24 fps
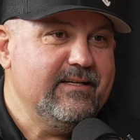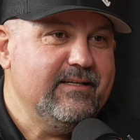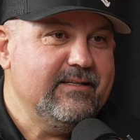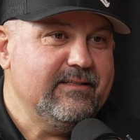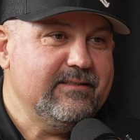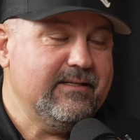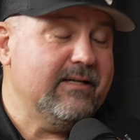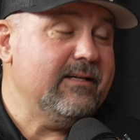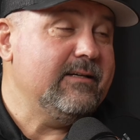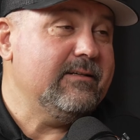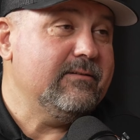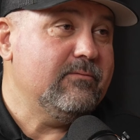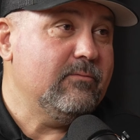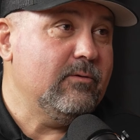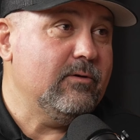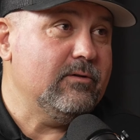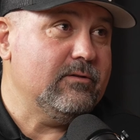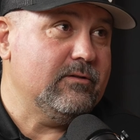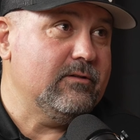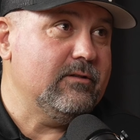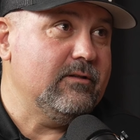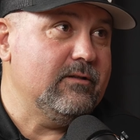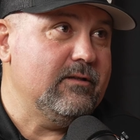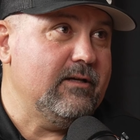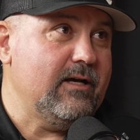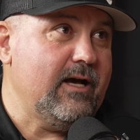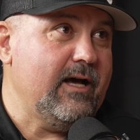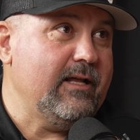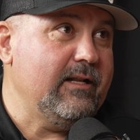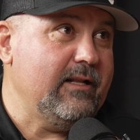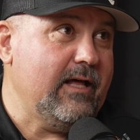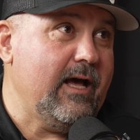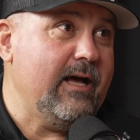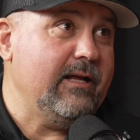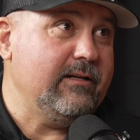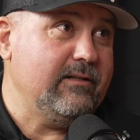Yeah, well,
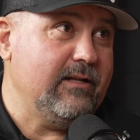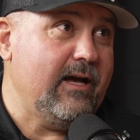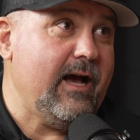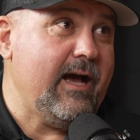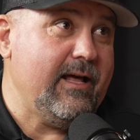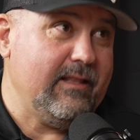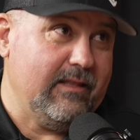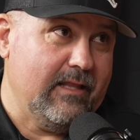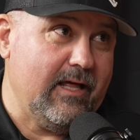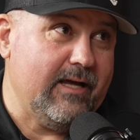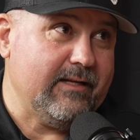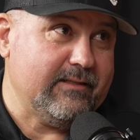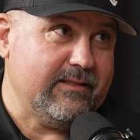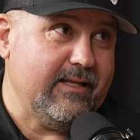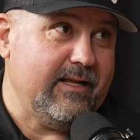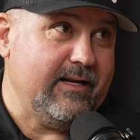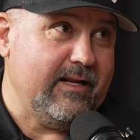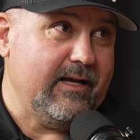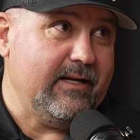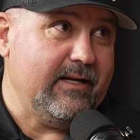I, I, I like that